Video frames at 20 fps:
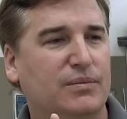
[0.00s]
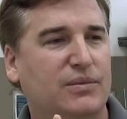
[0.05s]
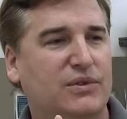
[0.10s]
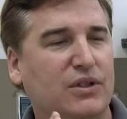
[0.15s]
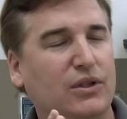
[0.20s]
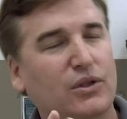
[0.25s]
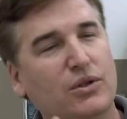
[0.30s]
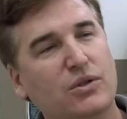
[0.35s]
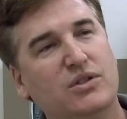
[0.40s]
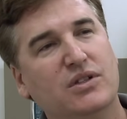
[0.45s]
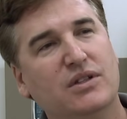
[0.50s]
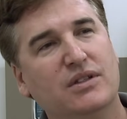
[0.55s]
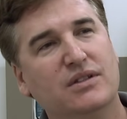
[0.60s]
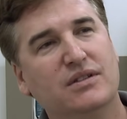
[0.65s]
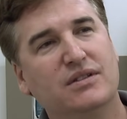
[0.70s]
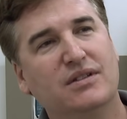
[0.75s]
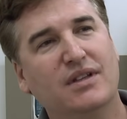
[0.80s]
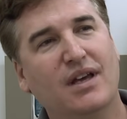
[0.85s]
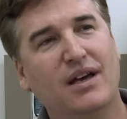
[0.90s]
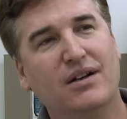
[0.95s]

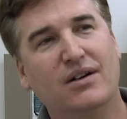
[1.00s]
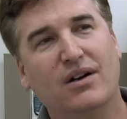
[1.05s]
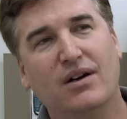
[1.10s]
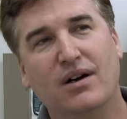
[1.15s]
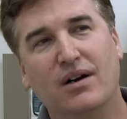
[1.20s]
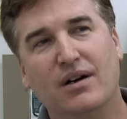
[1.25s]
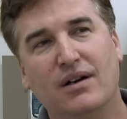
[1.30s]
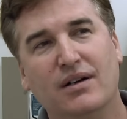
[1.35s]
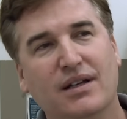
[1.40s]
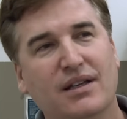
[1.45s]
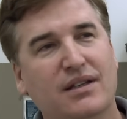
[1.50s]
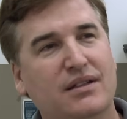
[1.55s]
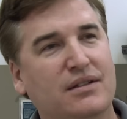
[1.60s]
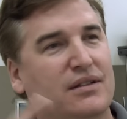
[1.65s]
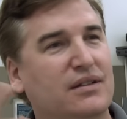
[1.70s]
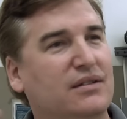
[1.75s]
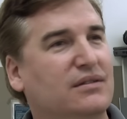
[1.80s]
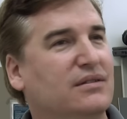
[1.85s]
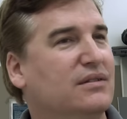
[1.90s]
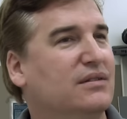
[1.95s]
solutions that are in
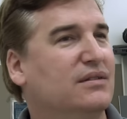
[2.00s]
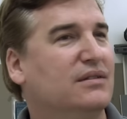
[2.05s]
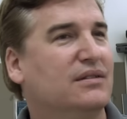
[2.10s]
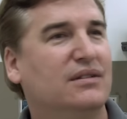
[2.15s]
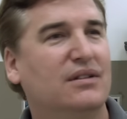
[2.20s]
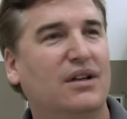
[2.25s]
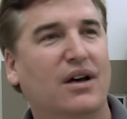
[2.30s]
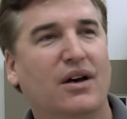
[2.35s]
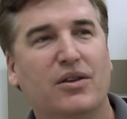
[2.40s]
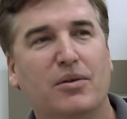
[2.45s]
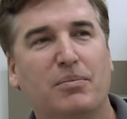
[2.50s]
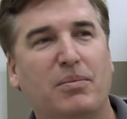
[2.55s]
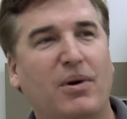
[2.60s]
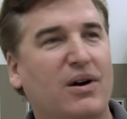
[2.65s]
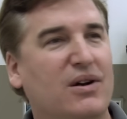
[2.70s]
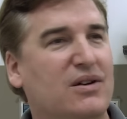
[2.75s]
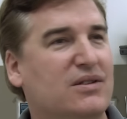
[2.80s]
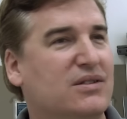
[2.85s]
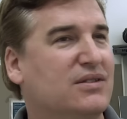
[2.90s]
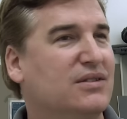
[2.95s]
other
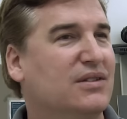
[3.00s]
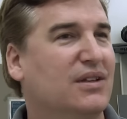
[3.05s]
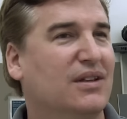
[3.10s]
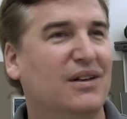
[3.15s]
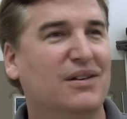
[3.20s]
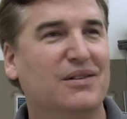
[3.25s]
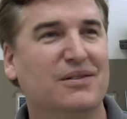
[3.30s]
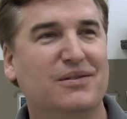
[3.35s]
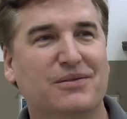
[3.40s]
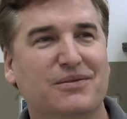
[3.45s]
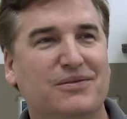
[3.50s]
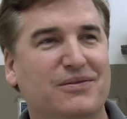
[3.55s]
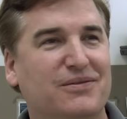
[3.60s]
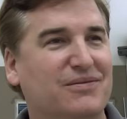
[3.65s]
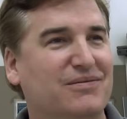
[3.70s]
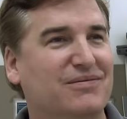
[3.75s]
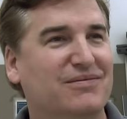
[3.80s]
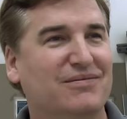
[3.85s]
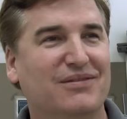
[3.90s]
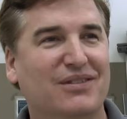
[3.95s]
parts
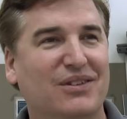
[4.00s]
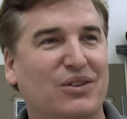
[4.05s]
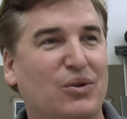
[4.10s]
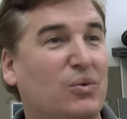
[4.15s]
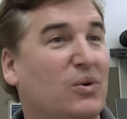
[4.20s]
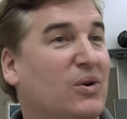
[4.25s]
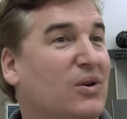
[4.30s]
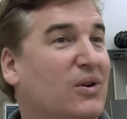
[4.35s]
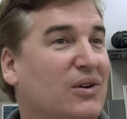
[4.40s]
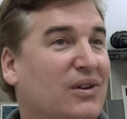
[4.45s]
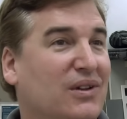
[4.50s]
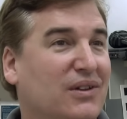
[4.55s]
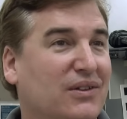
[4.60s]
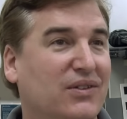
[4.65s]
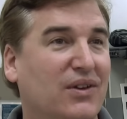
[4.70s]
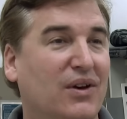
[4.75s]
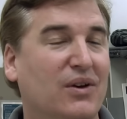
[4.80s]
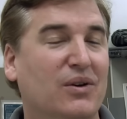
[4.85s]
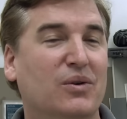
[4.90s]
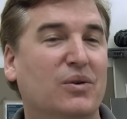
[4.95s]
of the world.
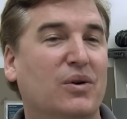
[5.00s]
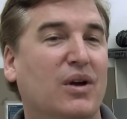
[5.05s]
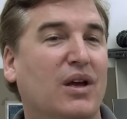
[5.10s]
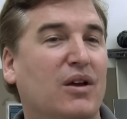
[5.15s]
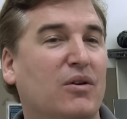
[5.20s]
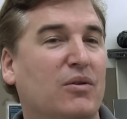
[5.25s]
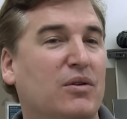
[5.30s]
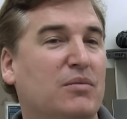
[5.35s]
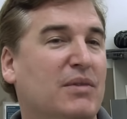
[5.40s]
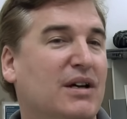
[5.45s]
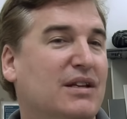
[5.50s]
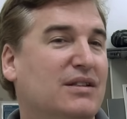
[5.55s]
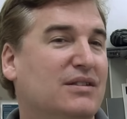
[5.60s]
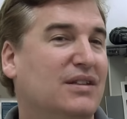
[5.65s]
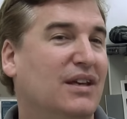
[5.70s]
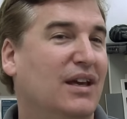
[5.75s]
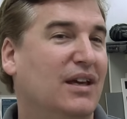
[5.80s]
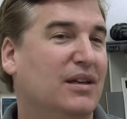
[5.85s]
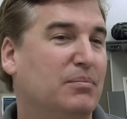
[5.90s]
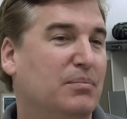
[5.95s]
So we might
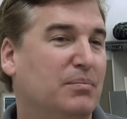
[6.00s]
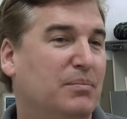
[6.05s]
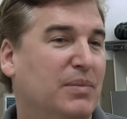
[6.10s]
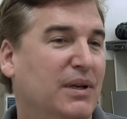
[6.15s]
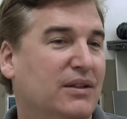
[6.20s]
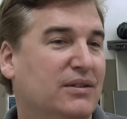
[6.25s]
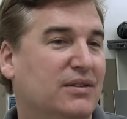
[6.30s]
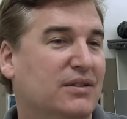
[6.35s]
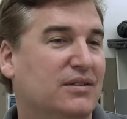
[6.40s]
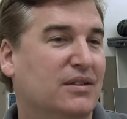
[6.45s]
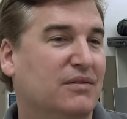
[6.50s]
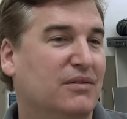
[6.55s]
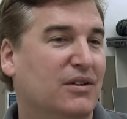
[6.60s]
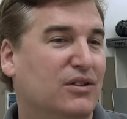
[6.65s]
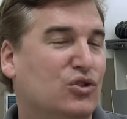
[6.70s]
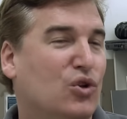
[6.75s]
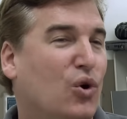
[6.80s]
take pieces of a